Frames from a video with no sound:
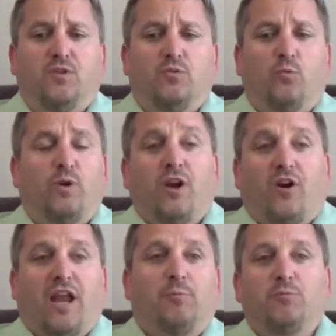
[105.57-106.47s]
We
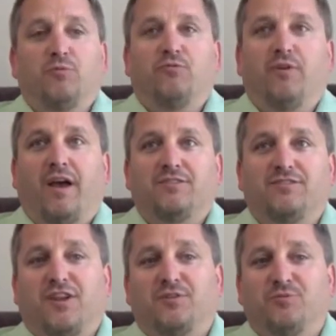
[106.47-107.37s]
are able to move fast
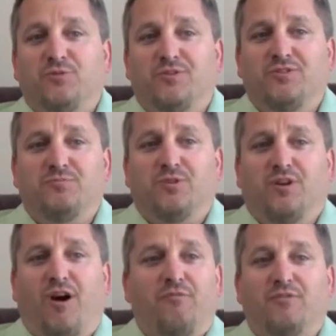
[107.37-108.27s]
as entrepreneurs, but
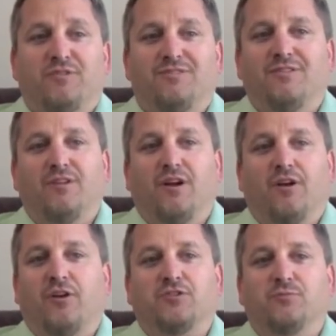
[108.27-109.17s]
often
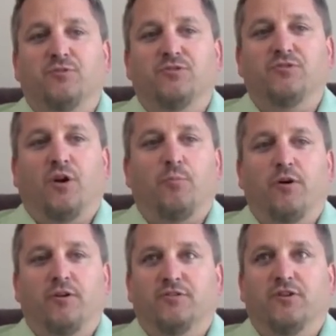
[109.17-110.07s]
our customers, our
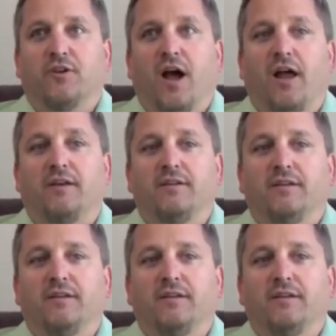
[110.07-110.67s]
partners are not.